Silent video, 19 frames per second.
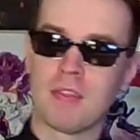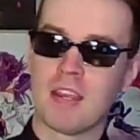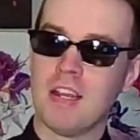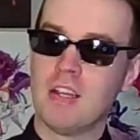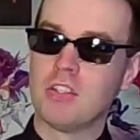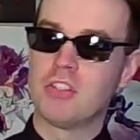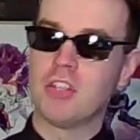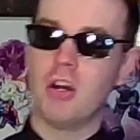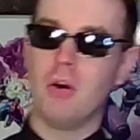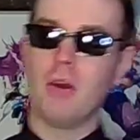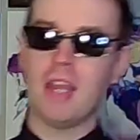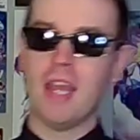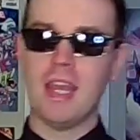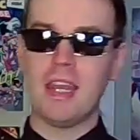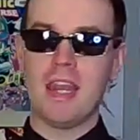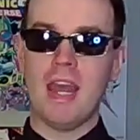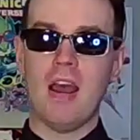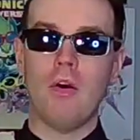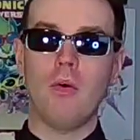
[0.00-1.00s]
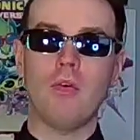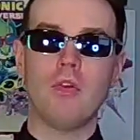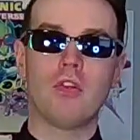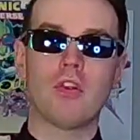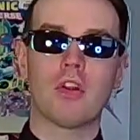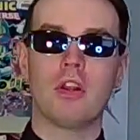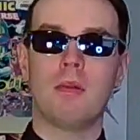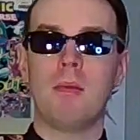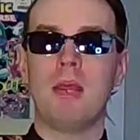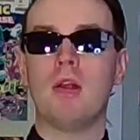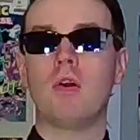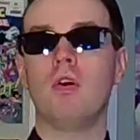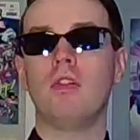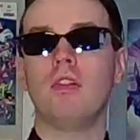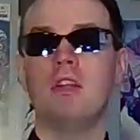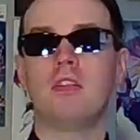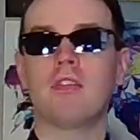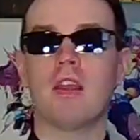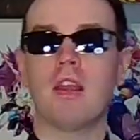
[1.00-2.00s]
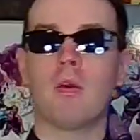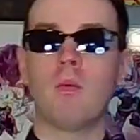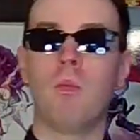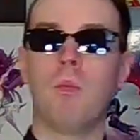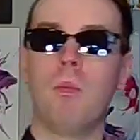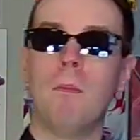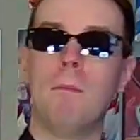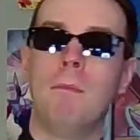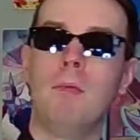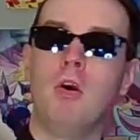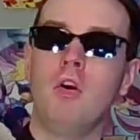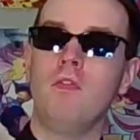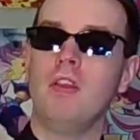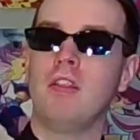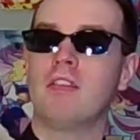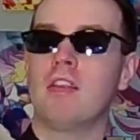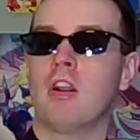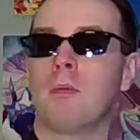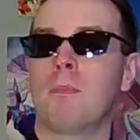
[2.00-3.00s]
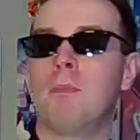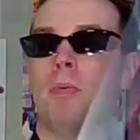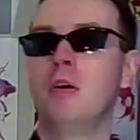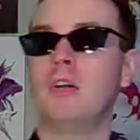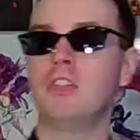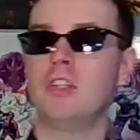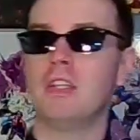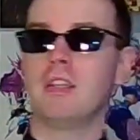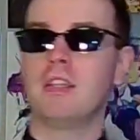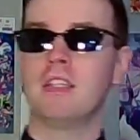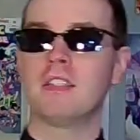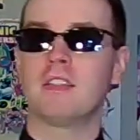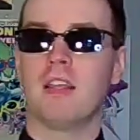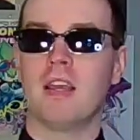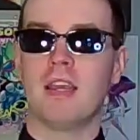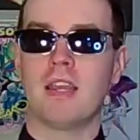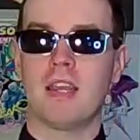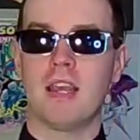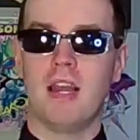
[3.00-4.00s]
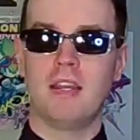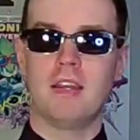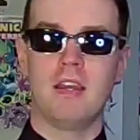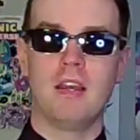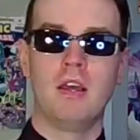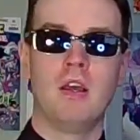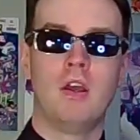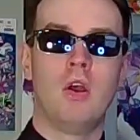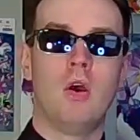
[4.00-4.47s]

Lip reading: So again, now you're gonna make all these like movies that are pushing this like kind of